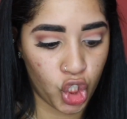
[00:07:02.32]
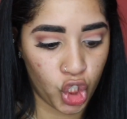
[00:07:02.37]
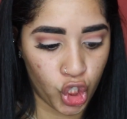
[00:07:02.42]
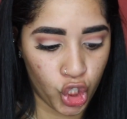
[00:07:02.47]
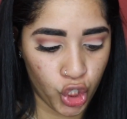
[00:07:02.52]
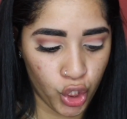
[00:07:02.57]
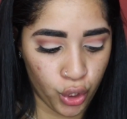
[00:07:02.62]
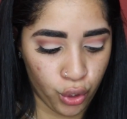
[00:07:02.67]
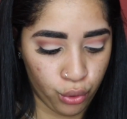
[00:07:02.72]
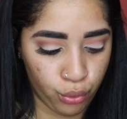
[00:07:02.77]

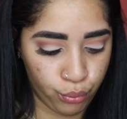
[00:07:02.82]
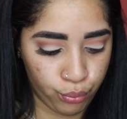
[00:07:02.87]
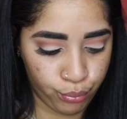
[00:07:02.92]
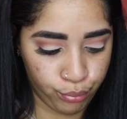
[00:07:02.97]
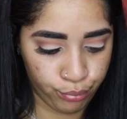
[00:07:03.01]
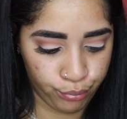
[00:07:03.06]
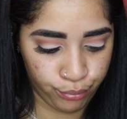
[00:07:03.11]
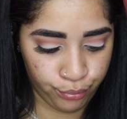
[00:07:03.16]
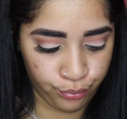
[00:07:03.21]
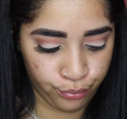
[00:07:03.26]
girl,
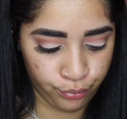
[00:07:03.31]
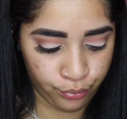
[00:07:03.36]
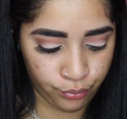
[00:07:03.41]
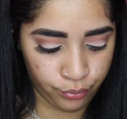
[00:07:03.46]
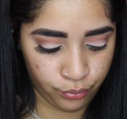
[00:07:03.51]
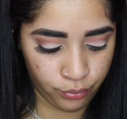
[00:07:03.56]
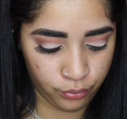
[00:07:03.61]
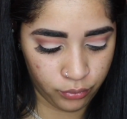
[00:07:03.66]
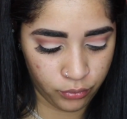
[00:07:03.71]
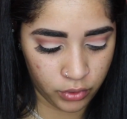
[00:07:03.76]

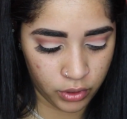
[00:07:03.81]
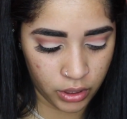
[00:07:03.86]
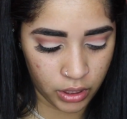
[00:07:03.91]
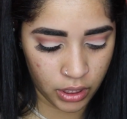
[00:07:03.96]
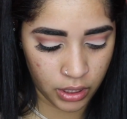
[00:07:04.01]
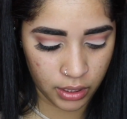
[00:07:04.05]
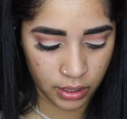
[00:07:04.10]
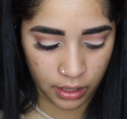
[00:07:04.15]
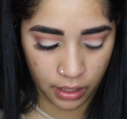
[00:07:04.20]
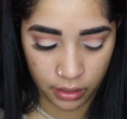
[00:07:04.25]

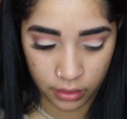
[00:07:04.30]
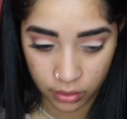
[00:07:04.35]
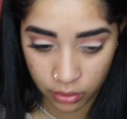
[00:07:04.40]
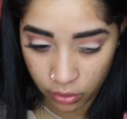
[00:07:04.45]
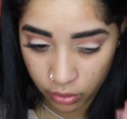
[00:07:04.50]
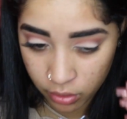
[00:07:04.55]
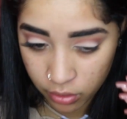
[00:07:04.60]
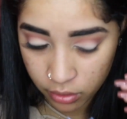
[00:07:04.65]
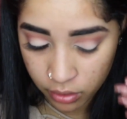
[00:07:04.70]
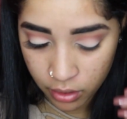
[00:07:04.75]

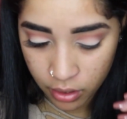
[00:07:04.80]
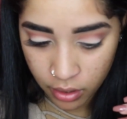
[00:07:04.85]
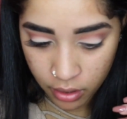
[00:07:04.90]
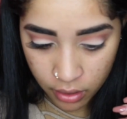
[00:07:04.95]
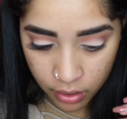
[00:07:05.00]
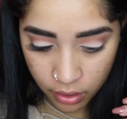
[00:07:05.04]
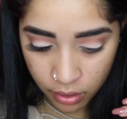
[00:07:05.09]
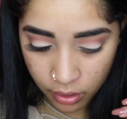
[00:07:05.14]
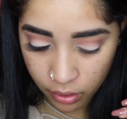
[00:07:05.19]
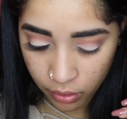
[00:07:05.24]
disaster.
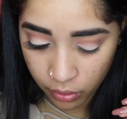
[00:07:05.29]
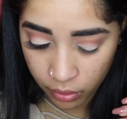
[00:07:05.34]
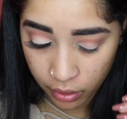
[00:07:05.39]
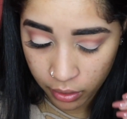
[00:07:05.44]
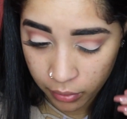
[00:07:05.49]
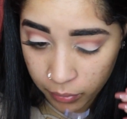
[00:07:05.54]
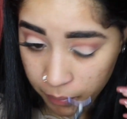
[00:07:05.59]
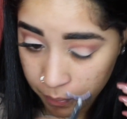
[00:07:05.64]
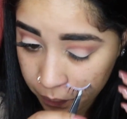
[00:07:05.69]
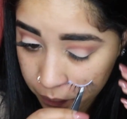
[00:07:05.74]

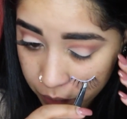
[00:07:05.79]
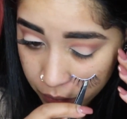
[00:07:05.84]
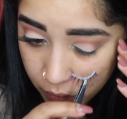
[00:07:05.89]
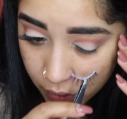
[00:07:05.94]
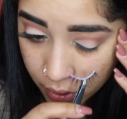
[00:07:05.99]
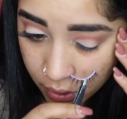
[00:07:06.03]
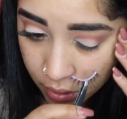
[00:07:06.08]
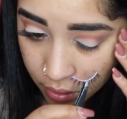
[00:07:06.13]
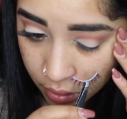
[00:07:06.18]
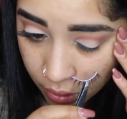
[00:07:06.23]
Okay,
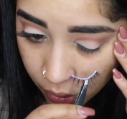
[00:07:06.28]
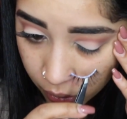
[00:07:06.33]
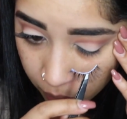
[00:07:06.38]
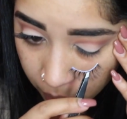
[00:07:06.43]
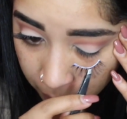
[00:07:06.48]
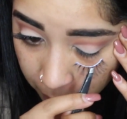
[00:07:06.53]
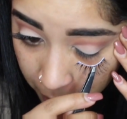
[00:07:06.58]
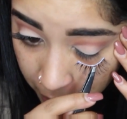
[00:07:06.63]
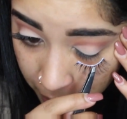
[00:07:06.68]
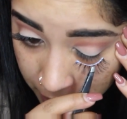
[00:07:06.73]
so
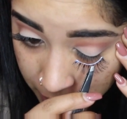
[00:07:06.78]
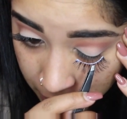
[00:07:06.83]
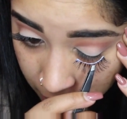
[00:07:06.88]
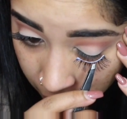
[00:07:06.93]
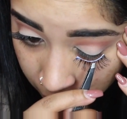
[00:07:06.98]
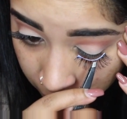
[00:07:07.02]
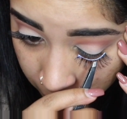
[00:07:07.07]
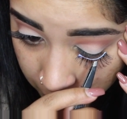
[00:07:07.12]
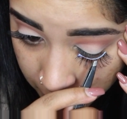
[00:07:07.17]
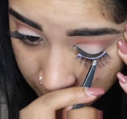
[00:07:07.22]
I'm gonna
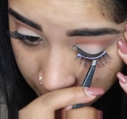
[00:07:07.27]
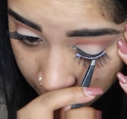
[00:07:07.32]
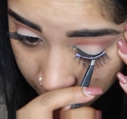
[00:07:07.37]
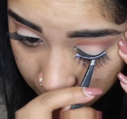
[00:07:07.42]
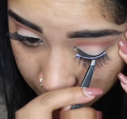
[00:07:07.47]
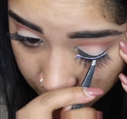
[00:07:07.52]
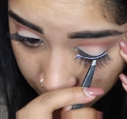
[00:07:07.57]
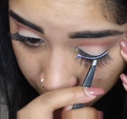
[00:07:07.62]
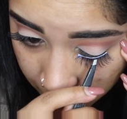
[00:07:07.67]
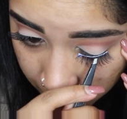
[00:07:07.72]
start from the
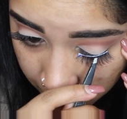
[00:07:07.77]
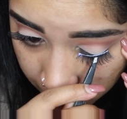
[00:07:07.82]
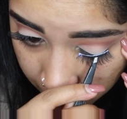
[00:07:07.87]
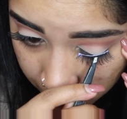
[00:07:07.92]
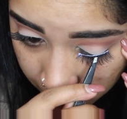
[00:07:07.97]
center